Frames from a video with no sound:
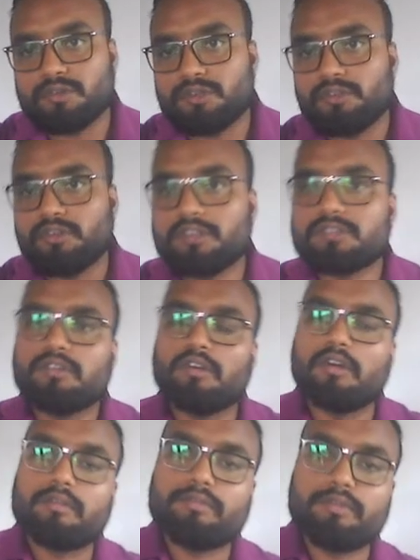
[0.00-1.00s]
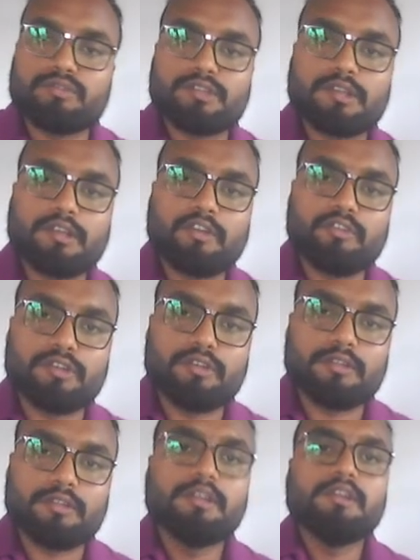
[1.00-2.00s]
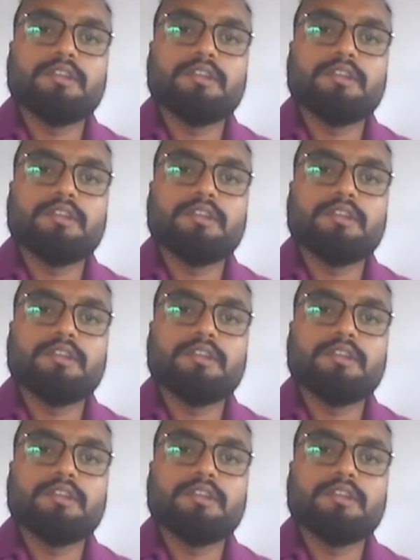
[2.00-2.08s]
continuous, or future continuous.